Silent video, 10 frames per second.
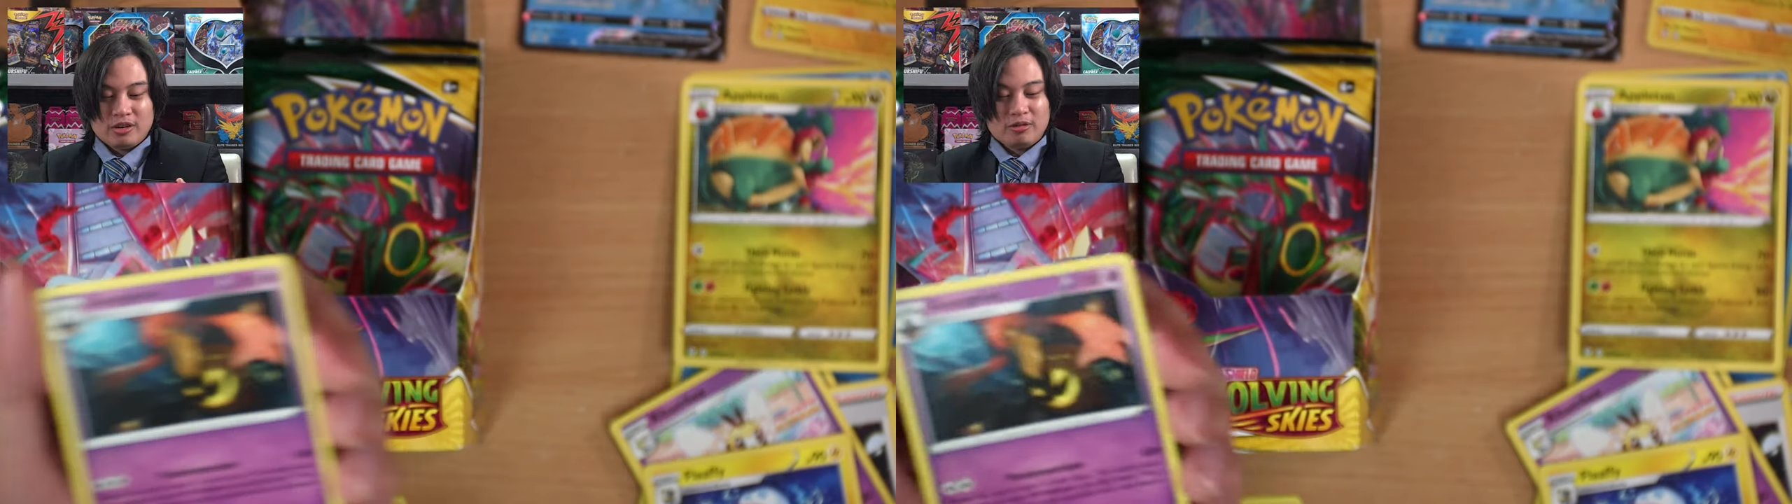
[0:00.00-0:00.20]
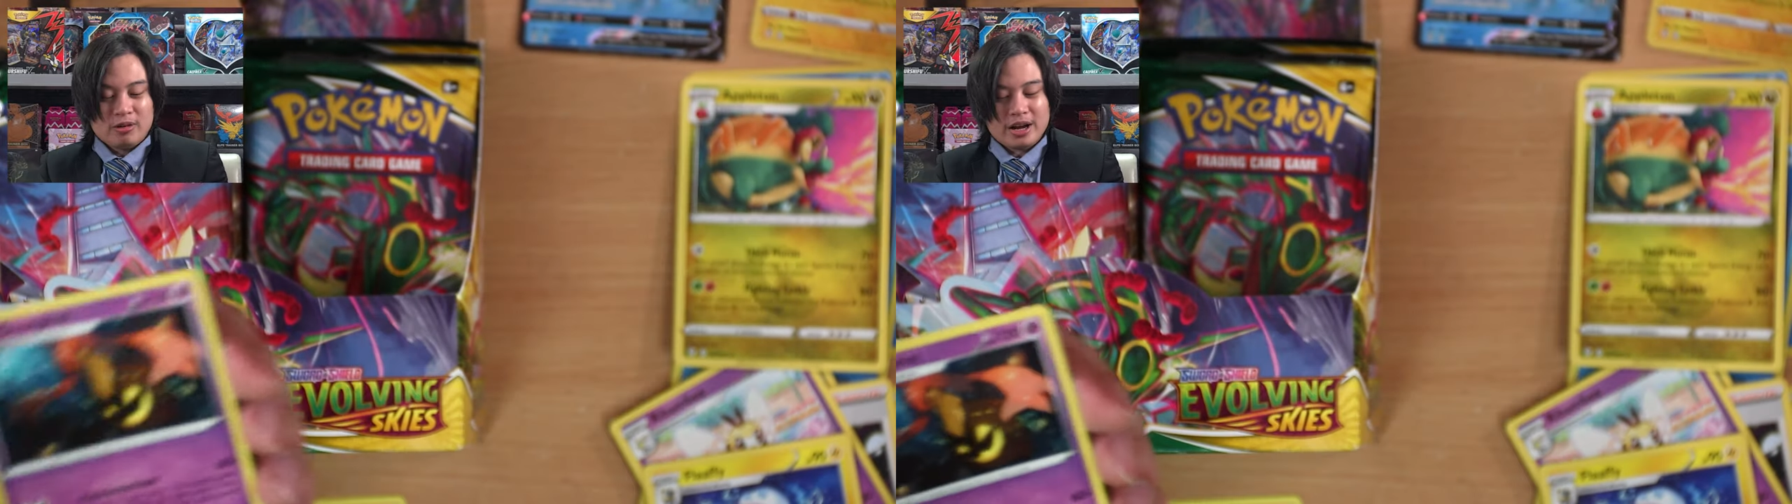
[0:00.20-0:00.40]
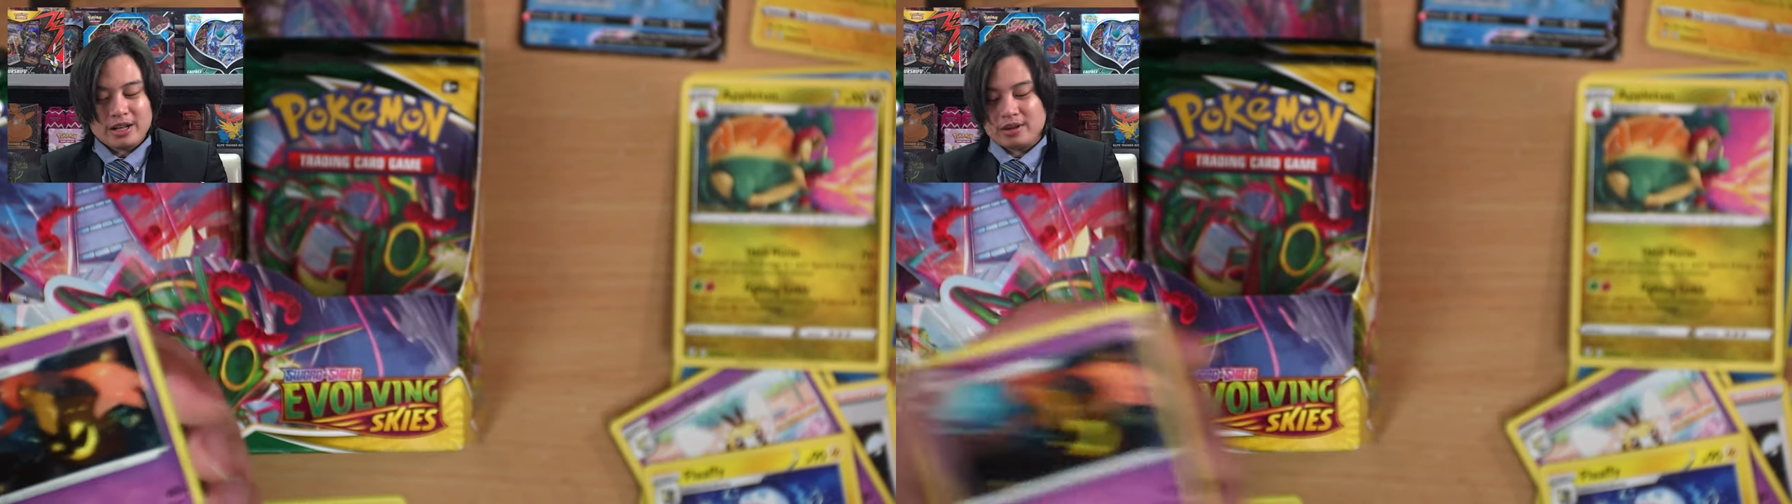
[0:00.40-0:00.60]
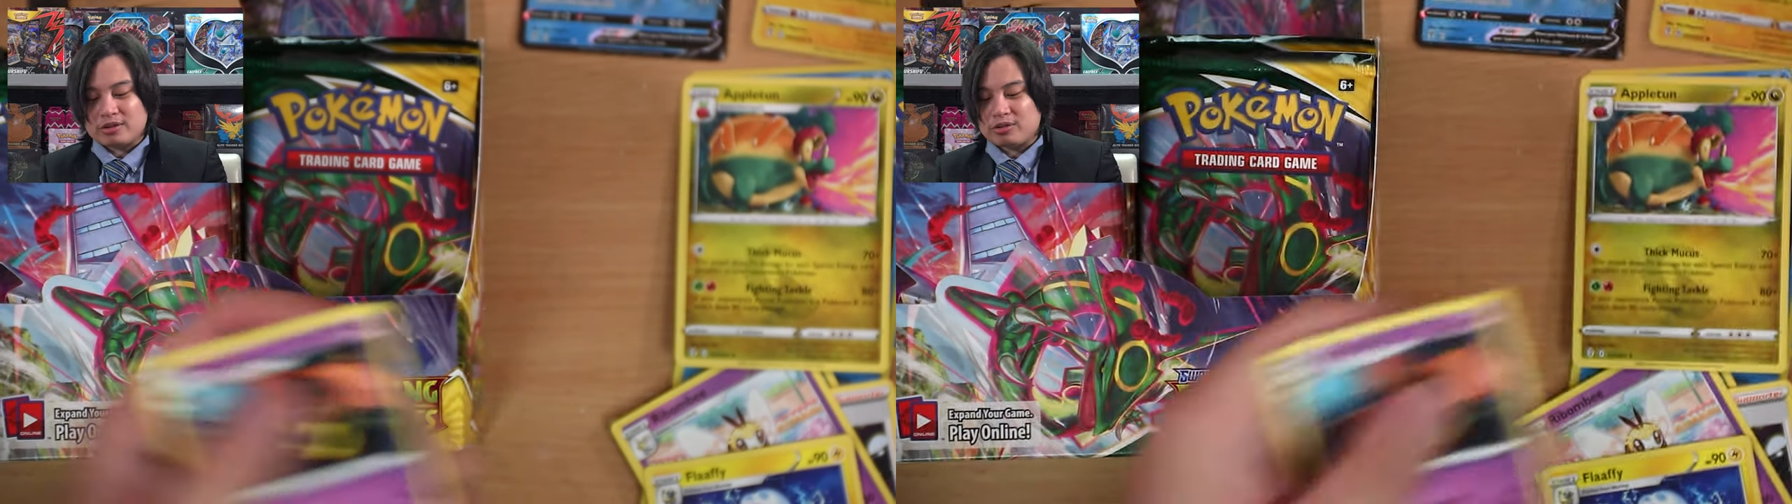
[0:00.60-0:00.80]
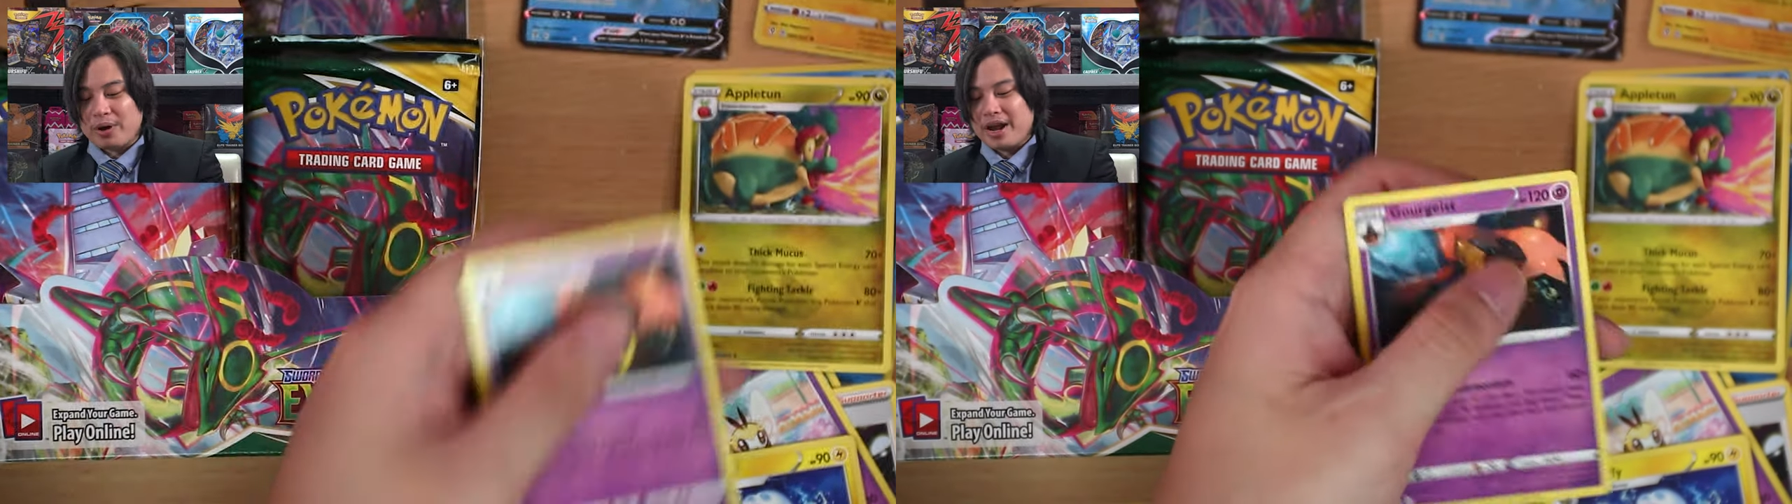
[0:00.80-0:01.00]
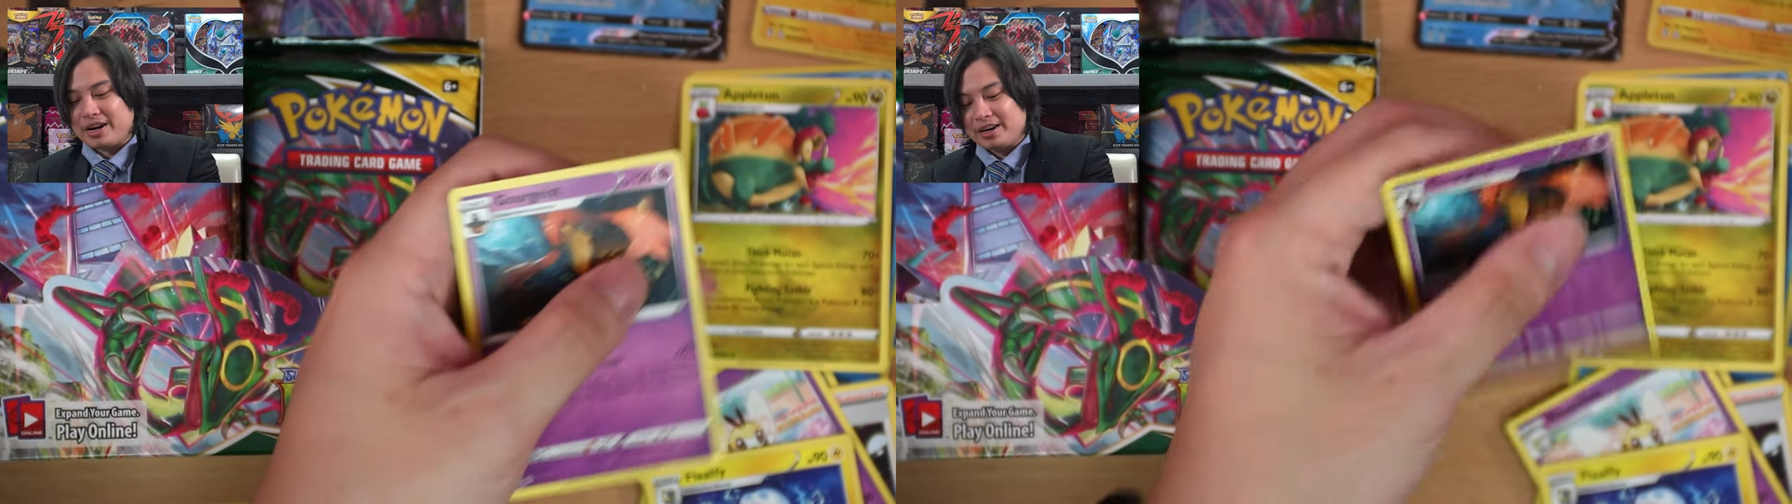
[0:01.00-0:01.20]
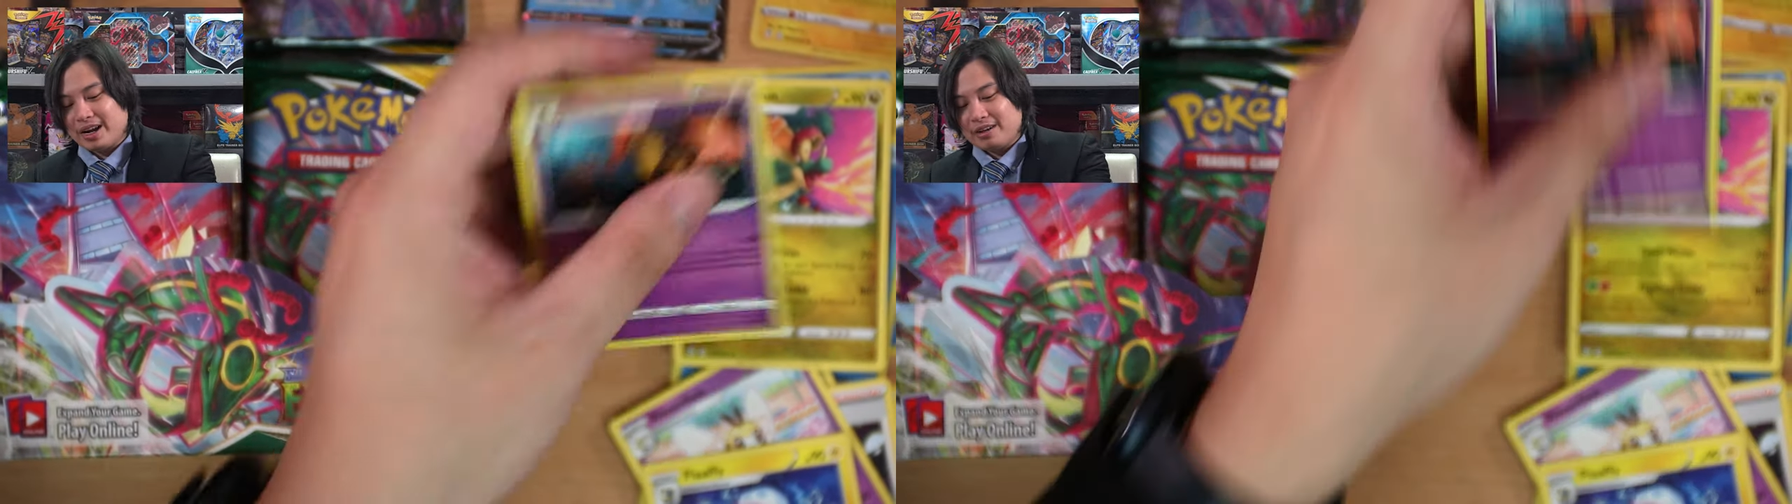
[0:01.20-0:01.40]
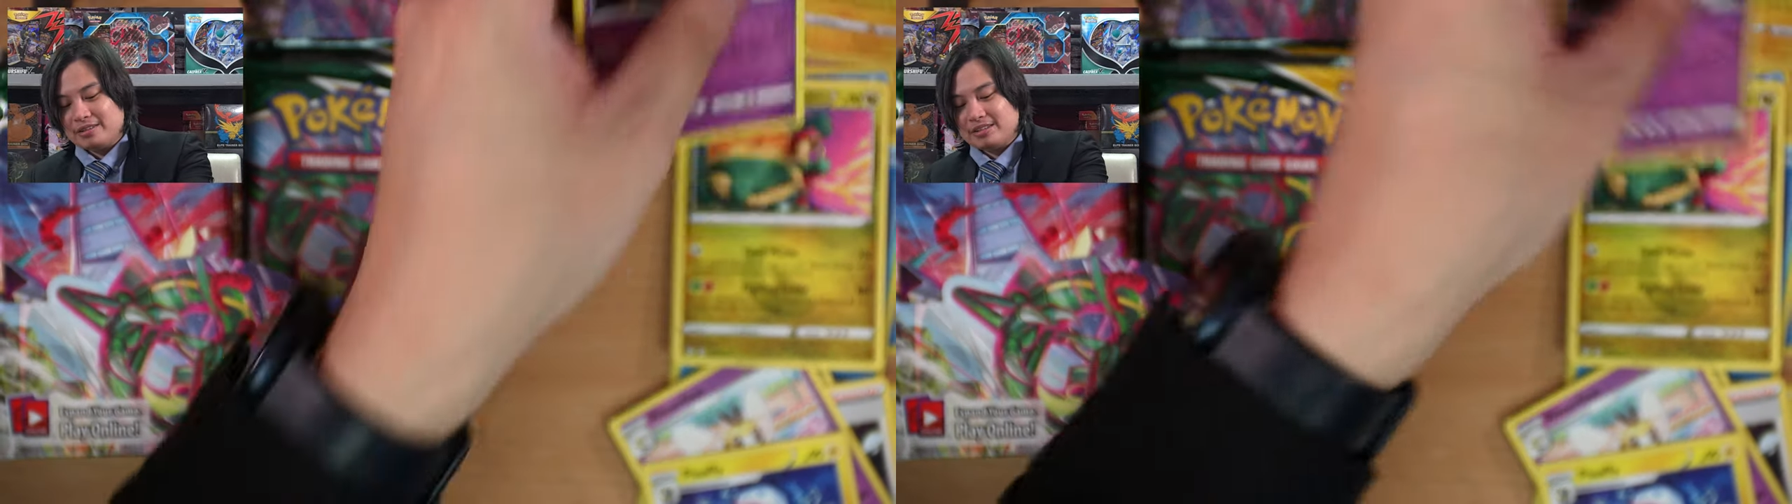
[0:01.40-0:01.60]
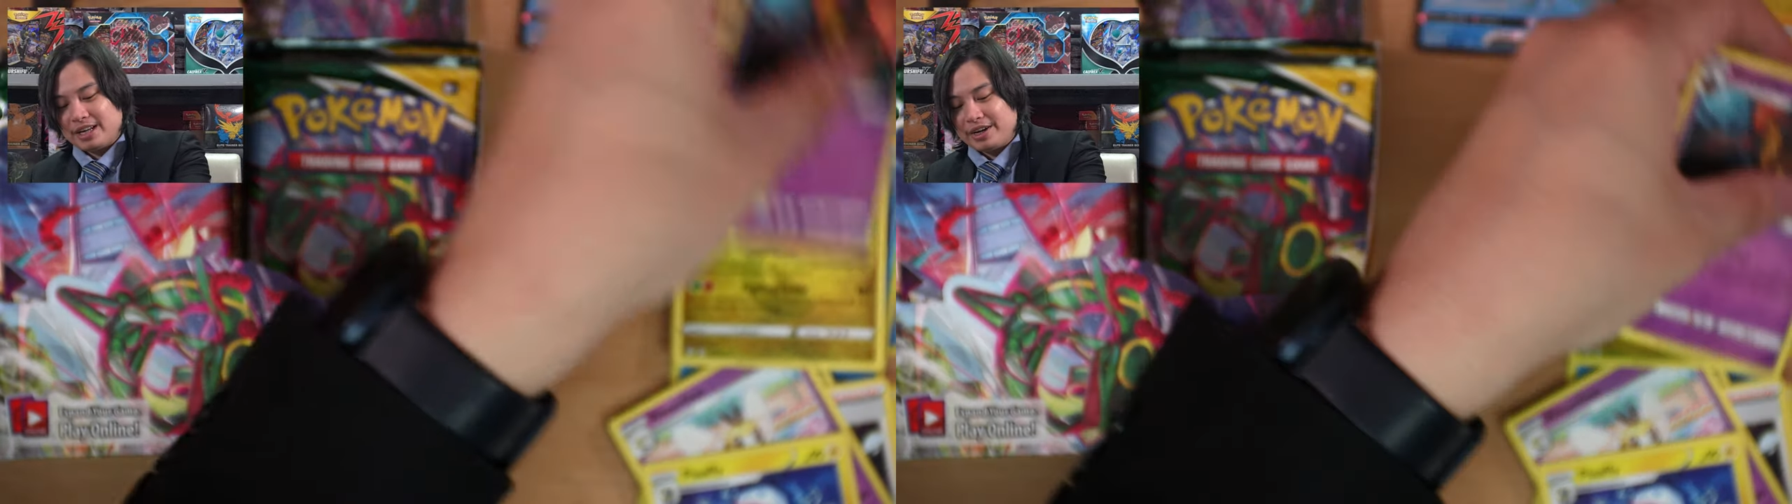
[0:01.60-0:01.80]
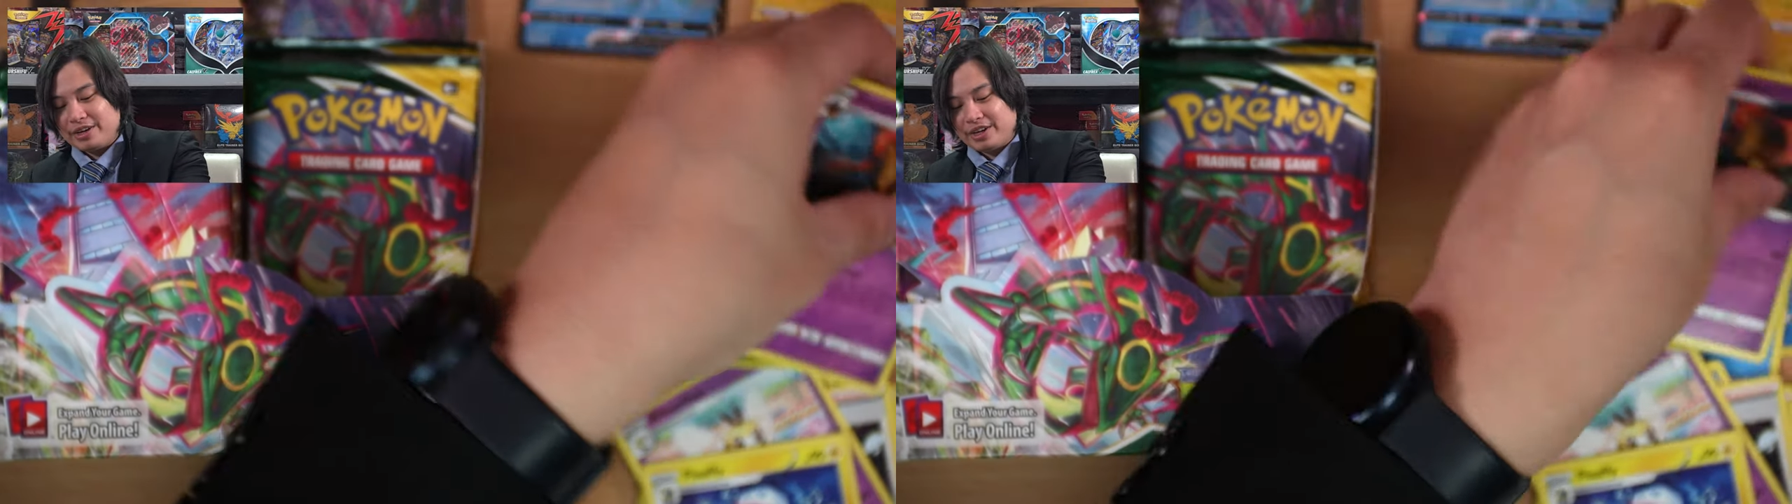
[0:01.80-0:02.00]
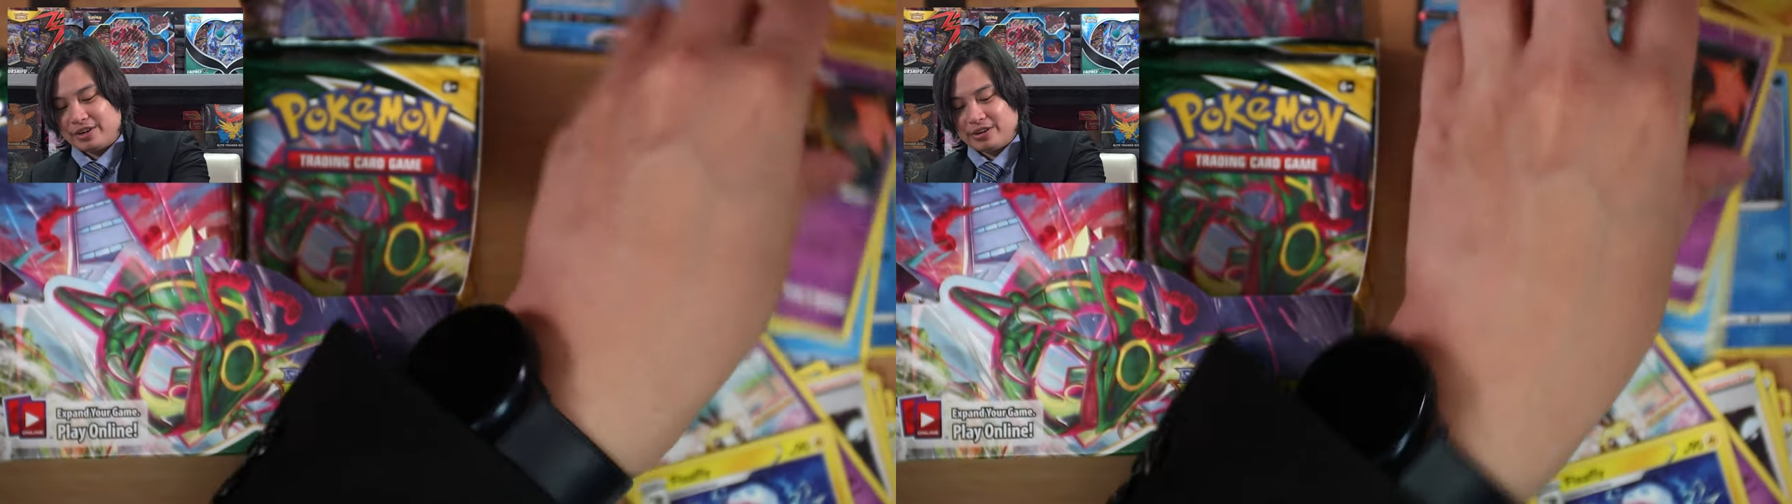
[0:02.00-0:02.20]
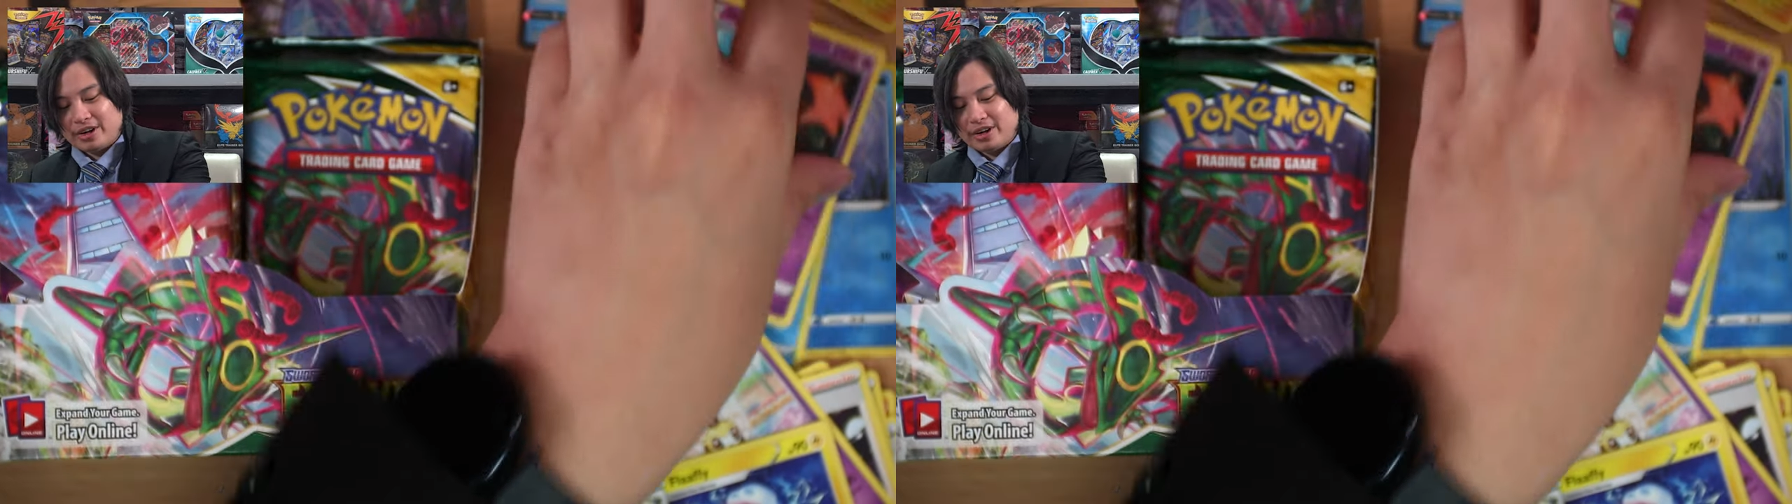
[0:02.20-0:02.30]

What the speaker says: Regular rare? How dare you?